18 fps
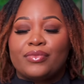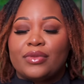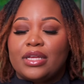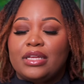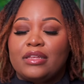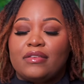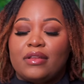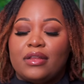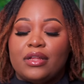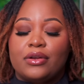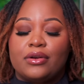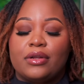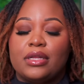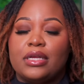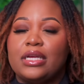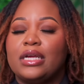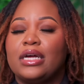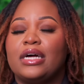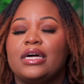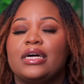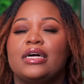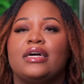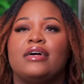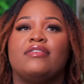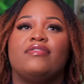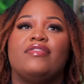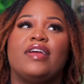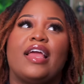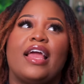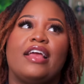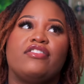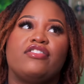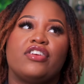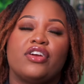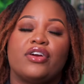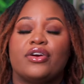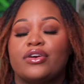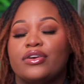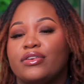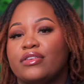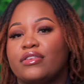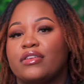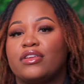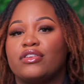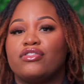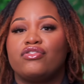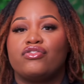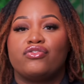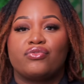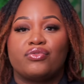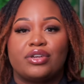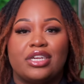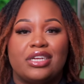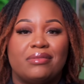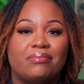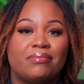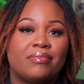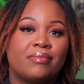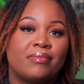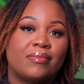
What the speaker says: is literally a vacation girl's dream.